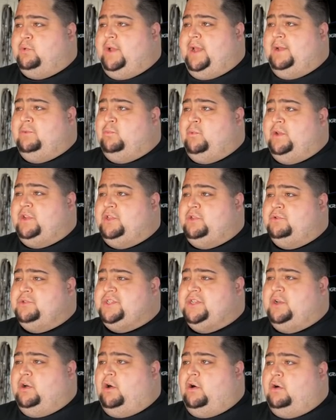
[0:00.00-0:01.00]
And when
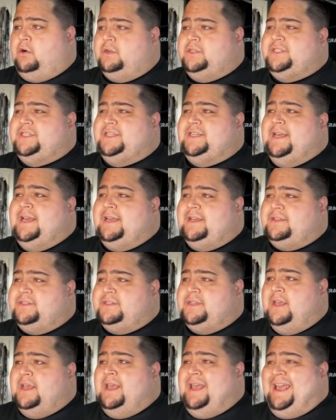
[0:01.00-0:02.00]
using
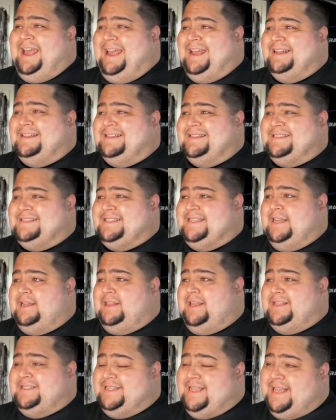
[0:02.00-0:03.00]
RTX and
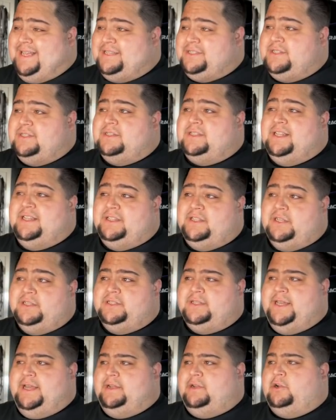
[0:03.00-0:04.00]
DLSS, that
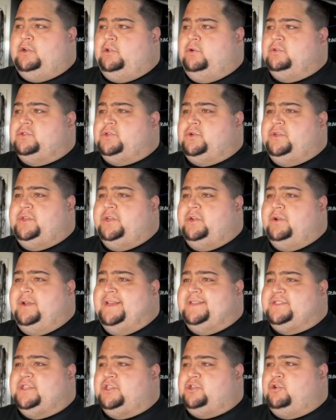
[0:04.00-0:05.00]
does get closer here,
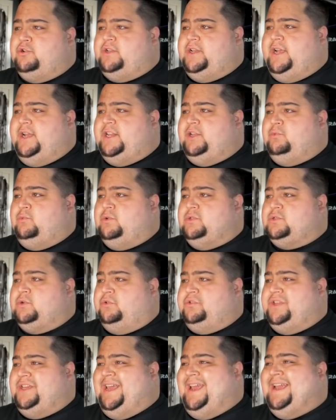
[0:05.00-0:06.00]
as the 3080 was
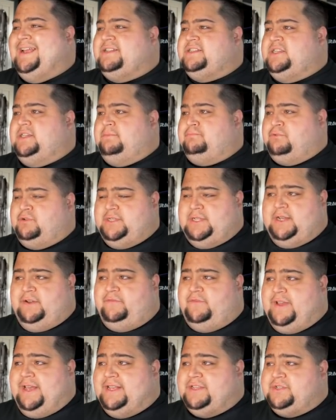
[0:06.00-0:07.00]
only 18%
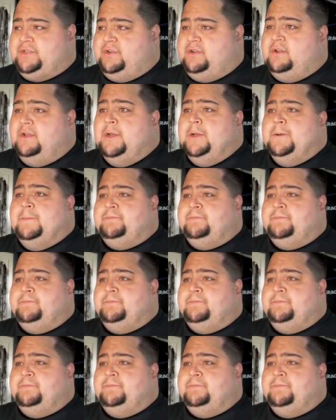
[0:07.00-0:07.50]
faster